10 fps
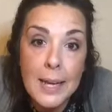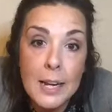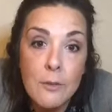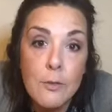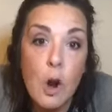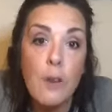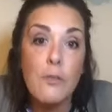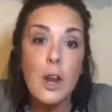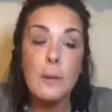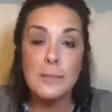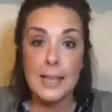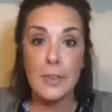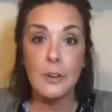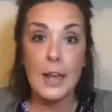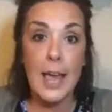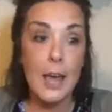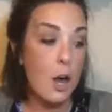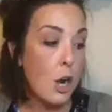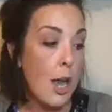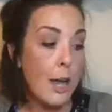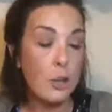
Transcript: and for our frames the other day, our